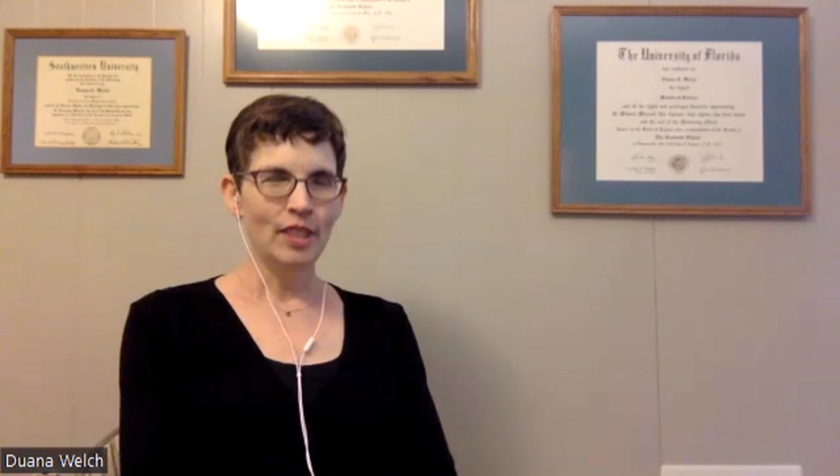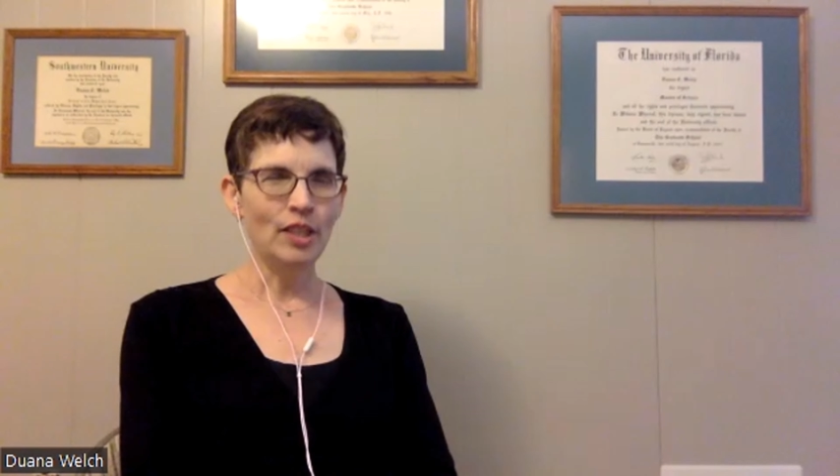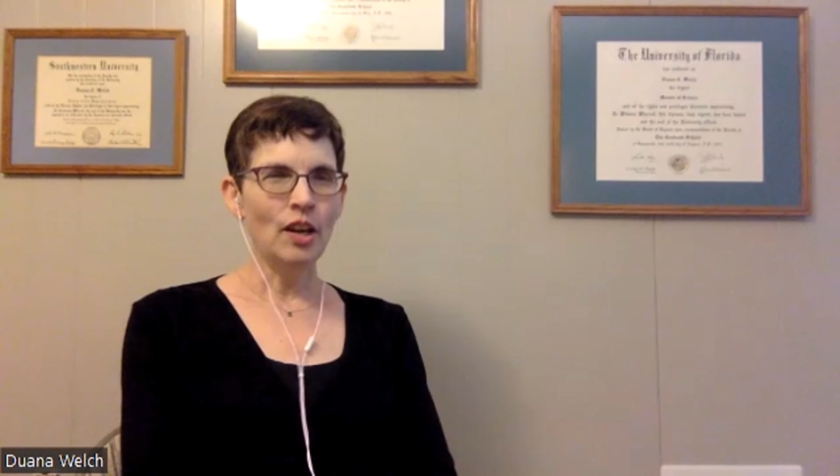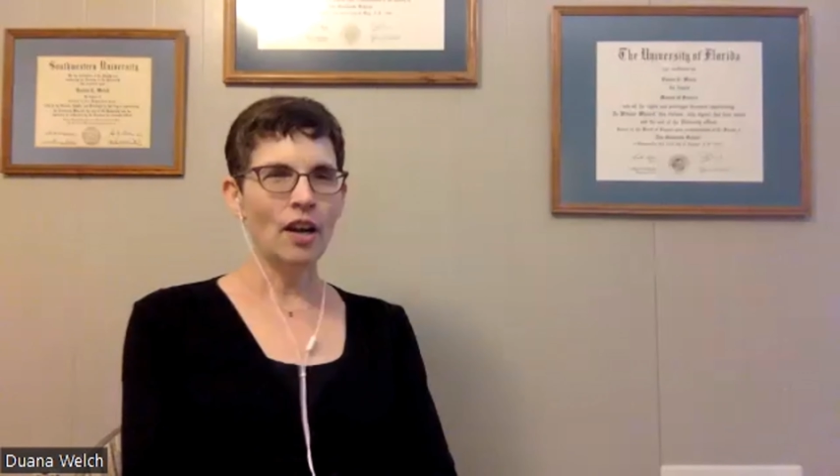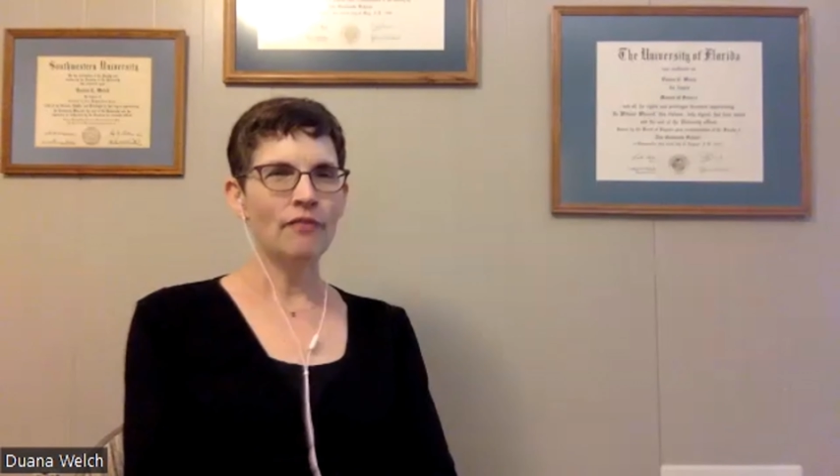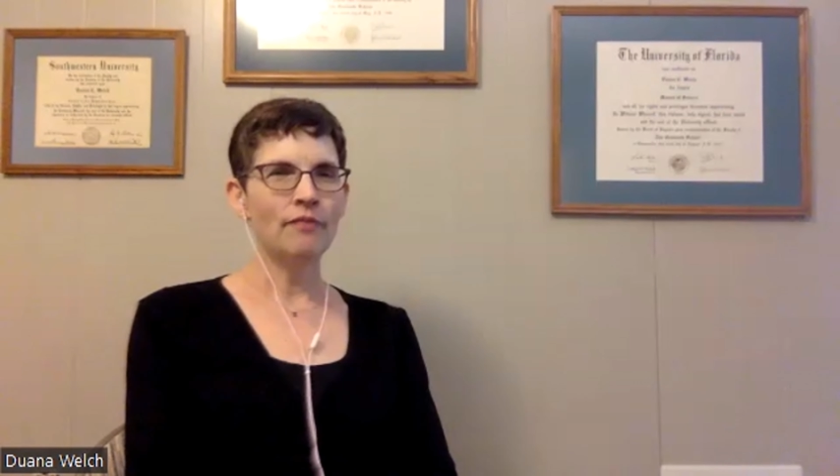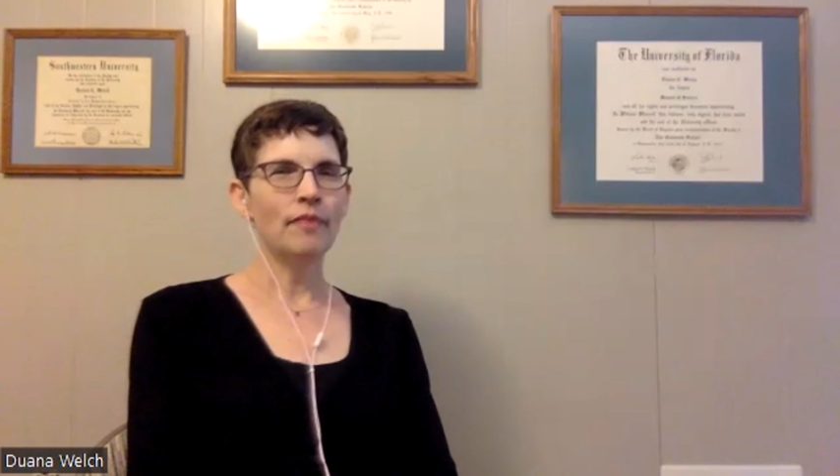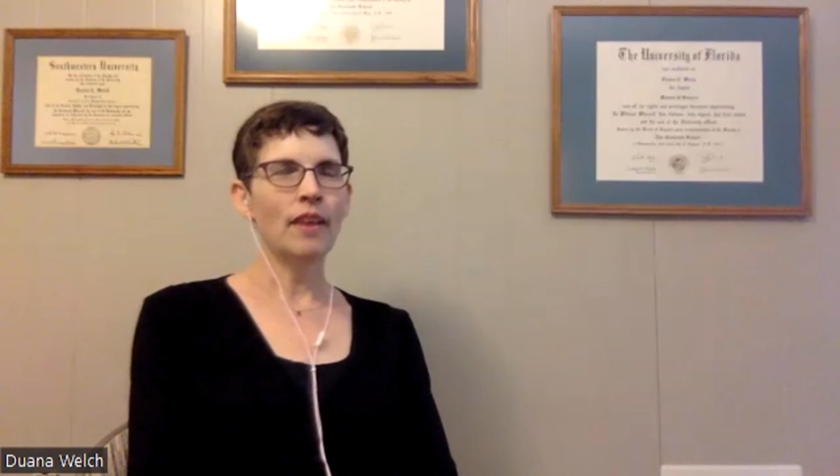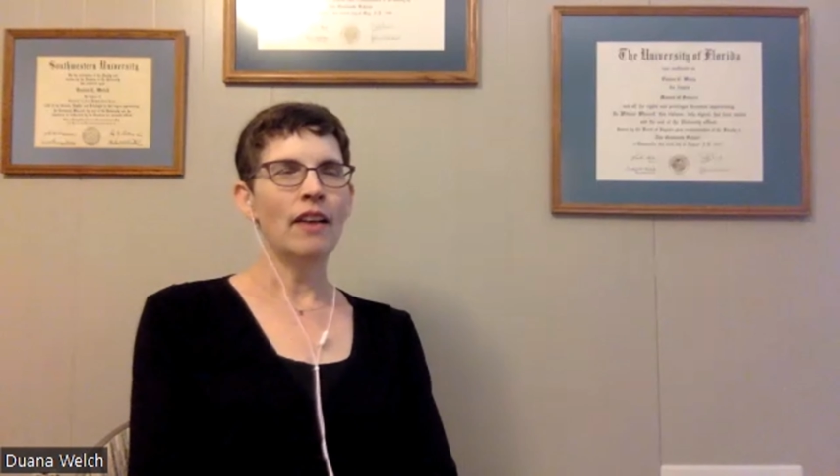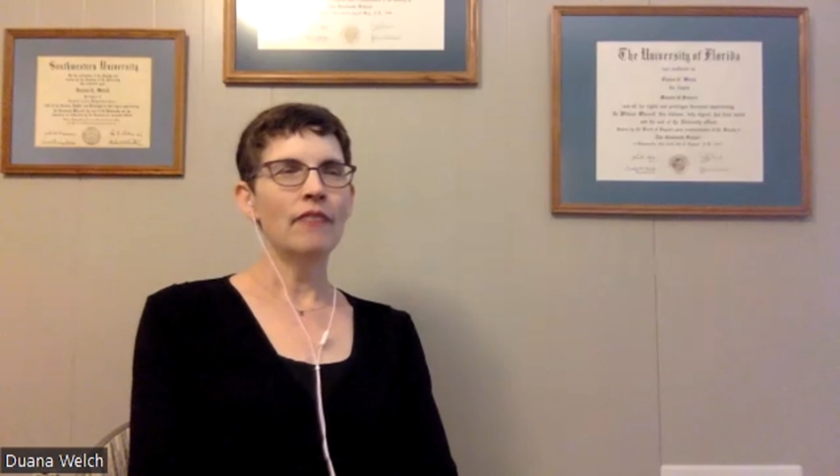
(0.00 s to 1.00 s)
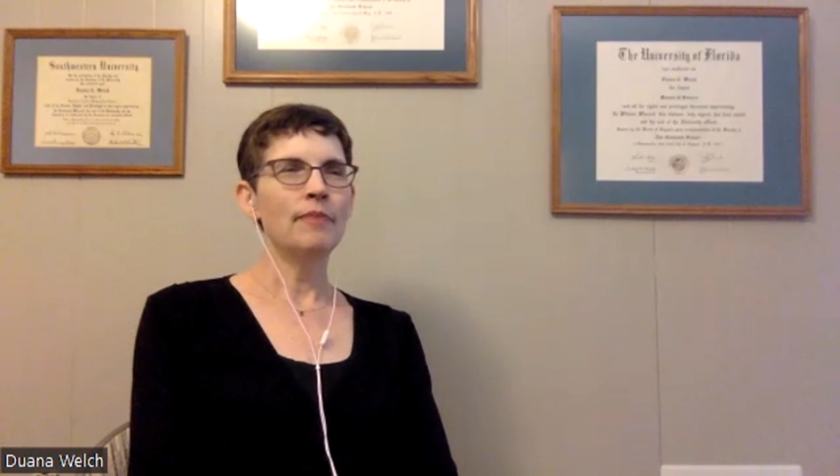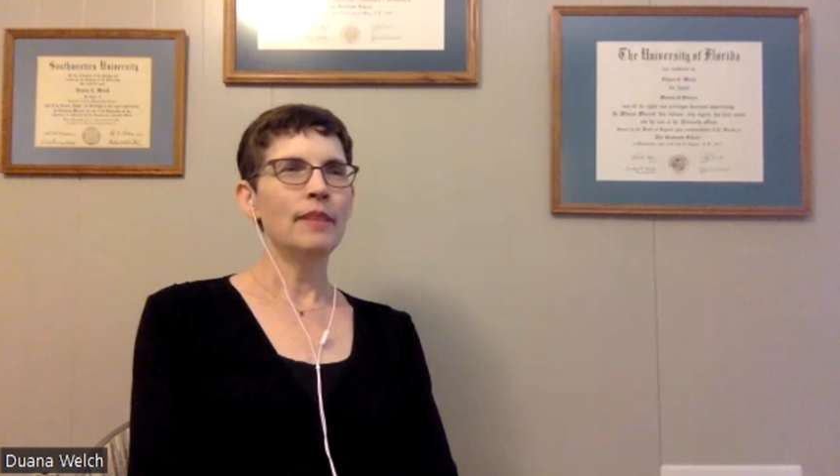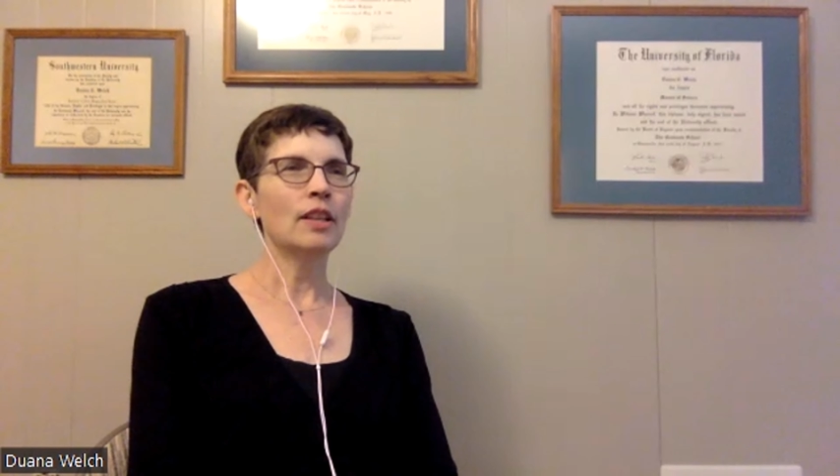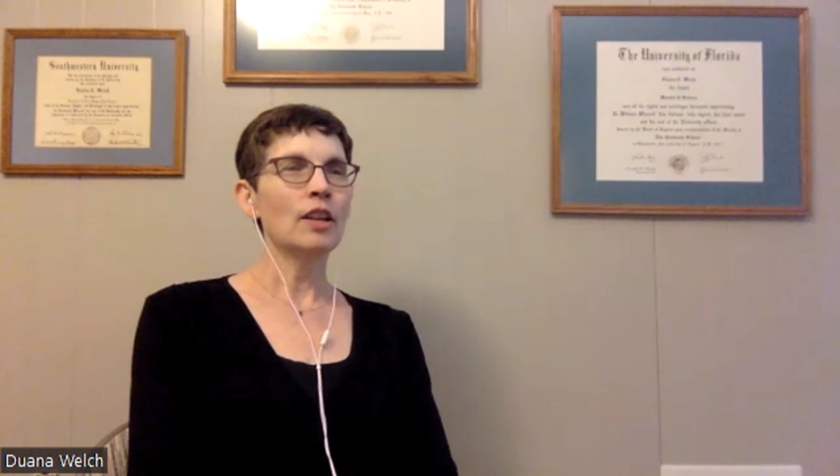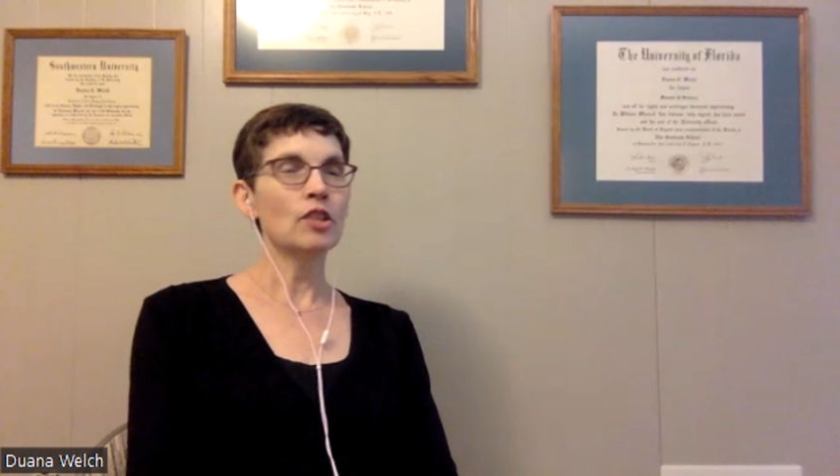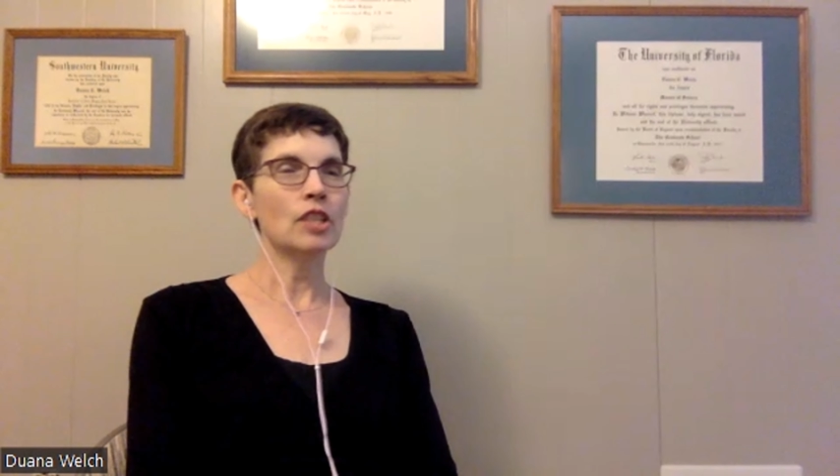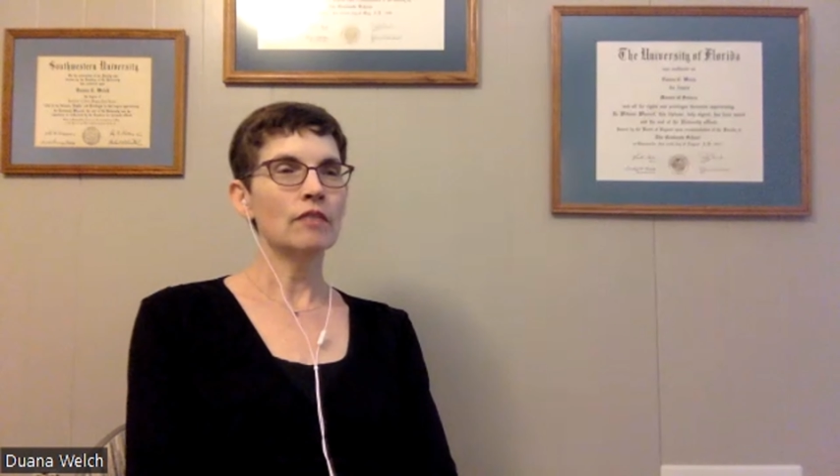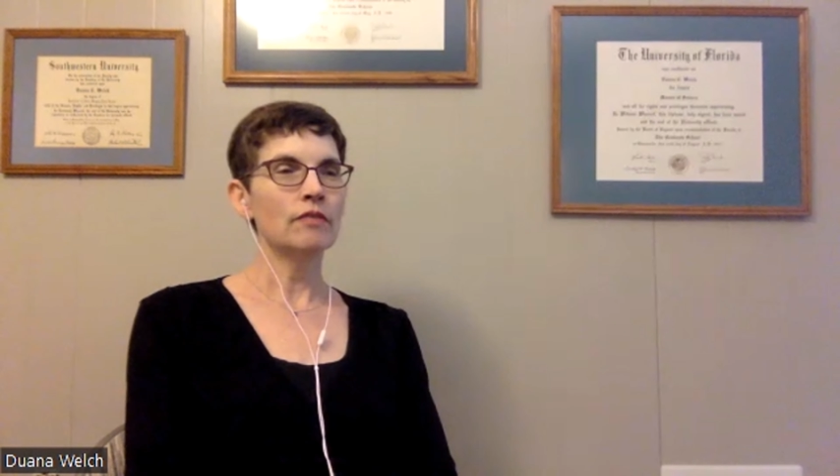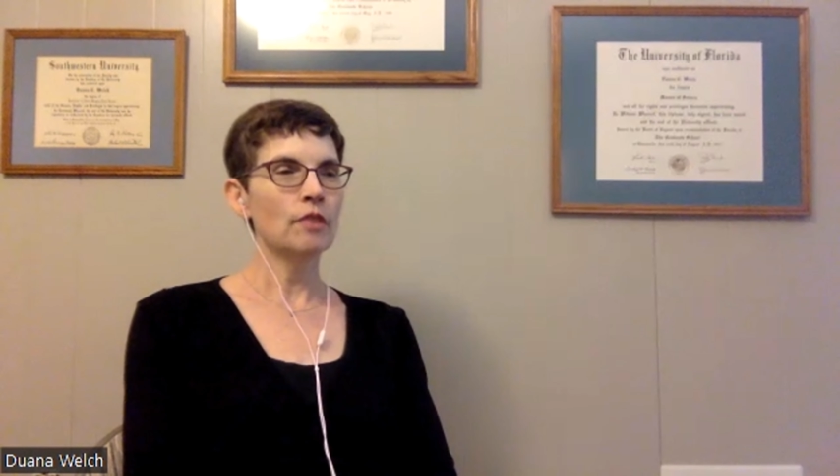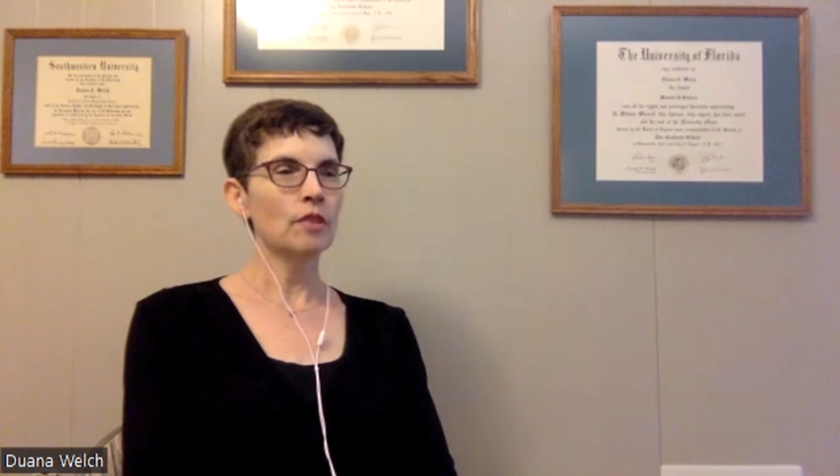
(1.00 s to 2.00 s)
Well, I've been
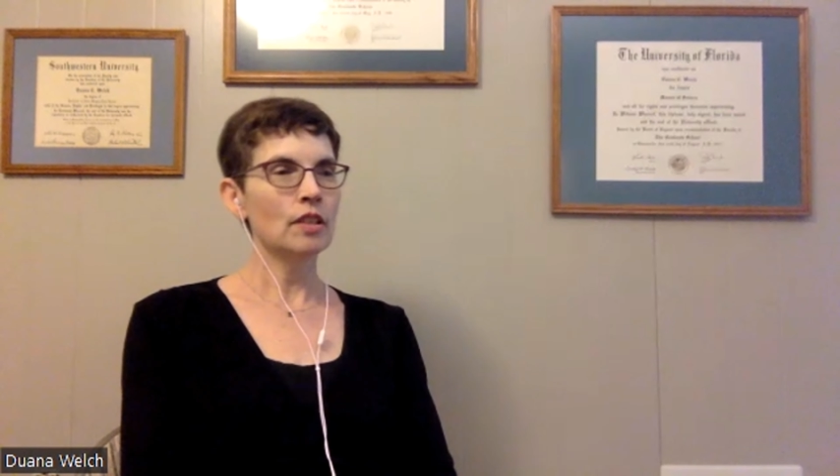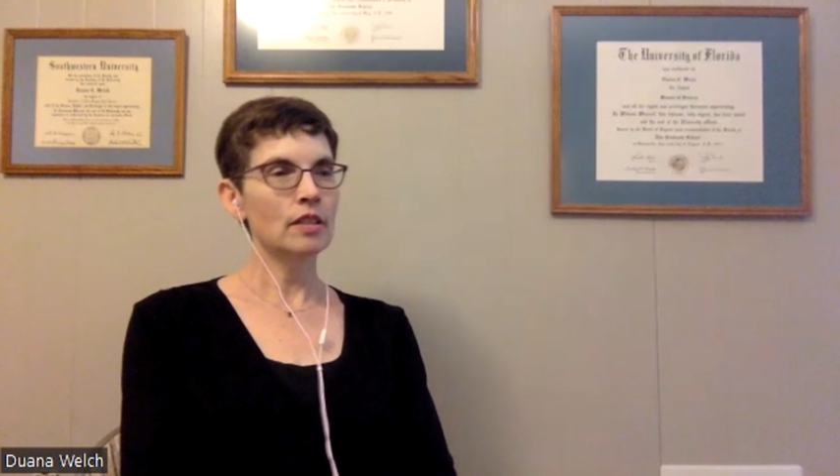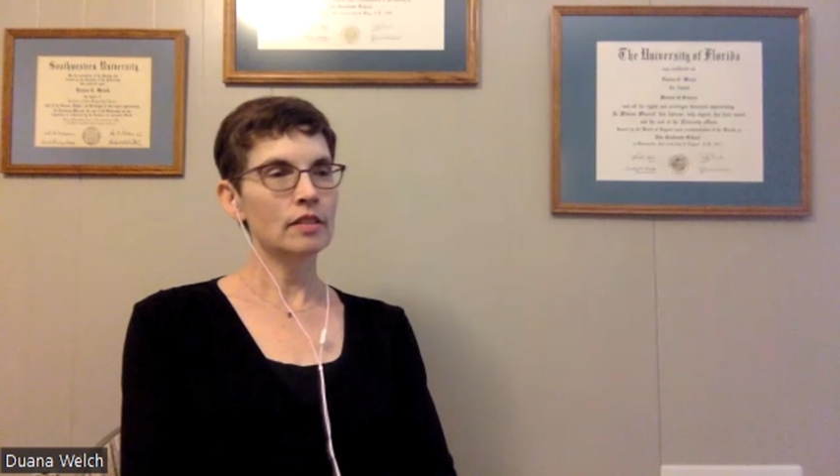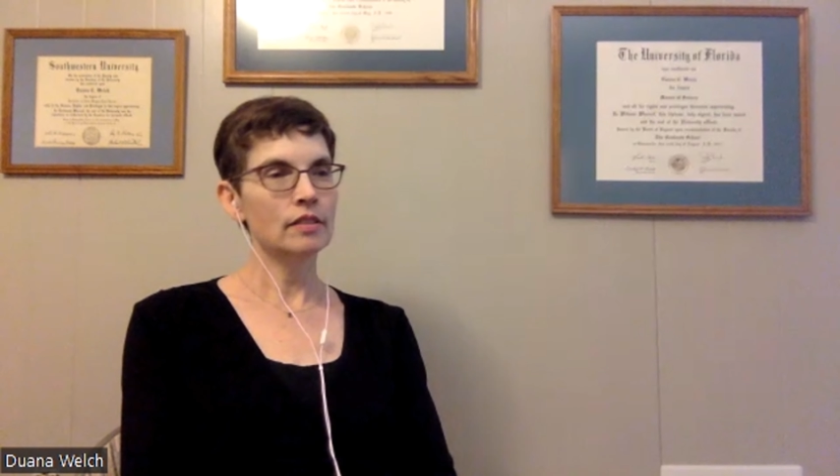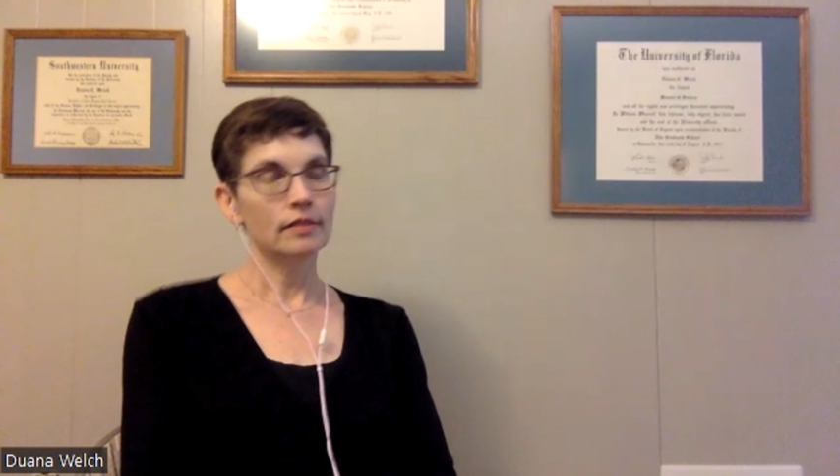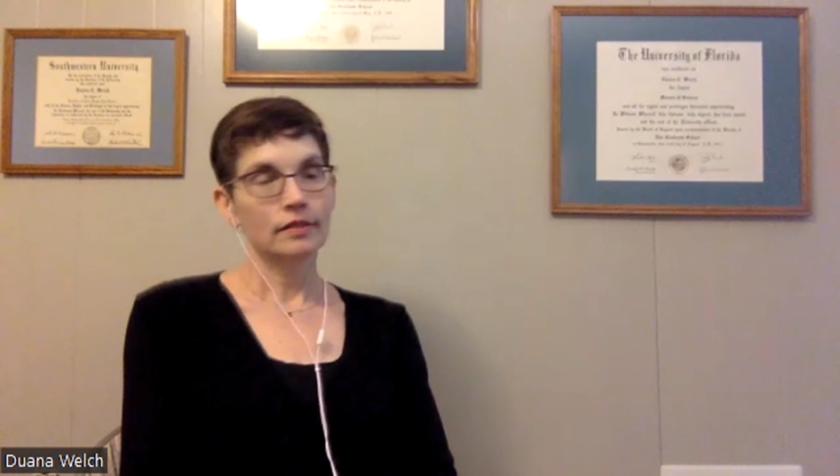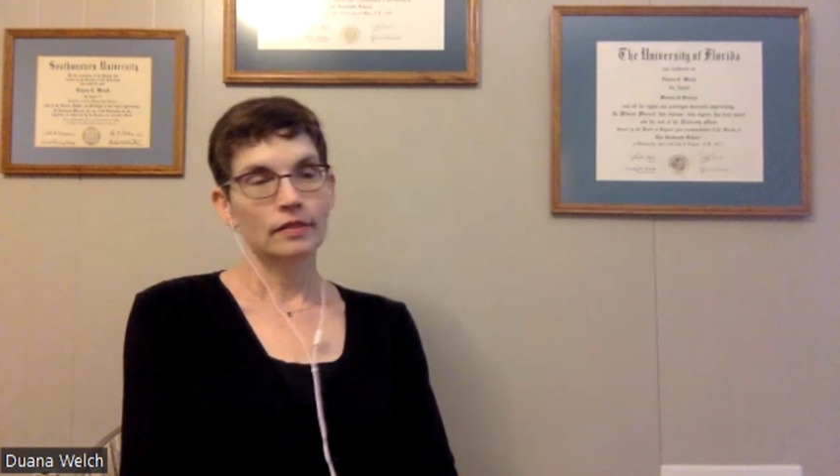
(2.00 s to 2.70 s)
coaching for